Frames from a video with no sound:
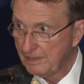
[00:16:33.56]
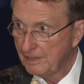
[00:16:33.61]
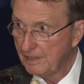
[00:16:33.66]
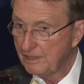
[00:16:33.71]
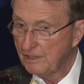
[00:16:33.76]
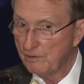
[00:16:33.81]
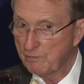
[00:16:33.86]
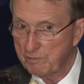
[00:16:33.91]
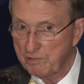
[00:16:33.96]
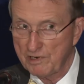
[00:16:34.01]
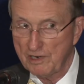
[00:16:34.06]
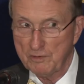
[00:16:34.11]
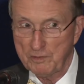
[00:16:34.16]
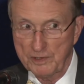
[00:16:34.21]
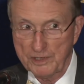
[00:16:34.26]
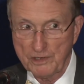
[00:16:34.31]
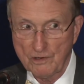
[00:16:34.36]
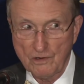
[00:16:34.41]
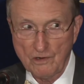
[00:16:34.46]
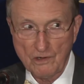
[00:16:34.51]
And you
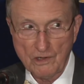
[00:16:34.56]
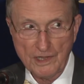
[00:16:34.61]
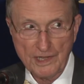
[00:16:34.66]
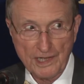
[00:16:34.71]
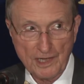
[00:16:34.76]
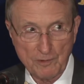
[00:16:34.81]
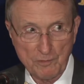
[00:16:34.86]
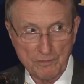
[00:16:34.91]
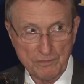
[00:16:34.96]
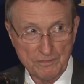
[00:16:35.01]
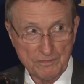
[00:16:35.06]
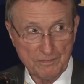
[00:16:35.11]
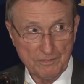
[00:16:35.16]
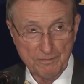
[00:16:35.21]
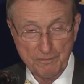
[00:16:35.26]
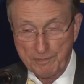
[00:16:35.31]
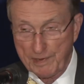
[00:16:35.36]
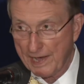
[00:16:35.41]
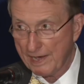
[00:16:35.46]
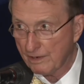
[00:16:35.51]
probably all had
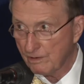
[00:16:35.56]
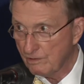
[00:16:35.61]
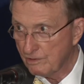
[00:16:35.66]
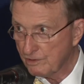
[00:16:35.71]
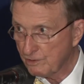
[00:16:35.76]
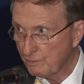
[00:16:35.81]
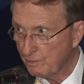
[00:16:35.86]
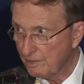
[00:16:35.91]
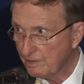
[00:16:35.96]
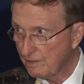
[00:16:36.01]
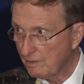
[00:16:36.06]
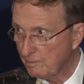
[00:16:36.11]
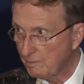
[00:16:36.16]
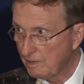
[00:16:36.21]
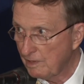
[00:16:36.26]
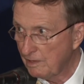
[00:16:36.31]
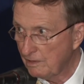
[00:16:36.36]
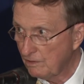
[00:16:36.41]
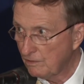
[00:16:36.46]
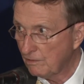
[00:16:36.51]
battles with them
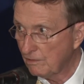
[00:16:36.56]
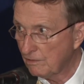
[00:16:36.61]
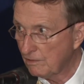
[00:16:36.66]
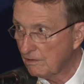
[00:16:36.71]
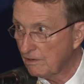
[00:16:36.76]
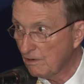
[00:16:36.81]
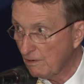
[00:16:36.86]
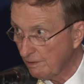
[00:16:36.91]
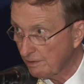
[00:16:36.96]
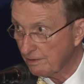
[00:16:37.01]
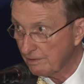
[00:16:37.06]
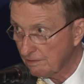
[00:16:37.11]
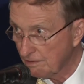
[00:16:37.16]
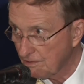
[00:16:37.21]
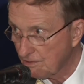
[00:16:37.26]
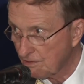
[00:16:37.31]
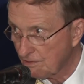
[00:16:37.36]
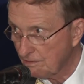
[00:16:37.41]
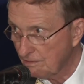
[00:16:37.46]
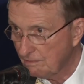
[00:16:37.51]
in your
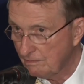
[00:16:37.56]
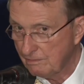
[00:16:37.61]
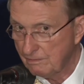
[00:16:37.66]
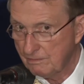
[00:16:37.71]
gardens.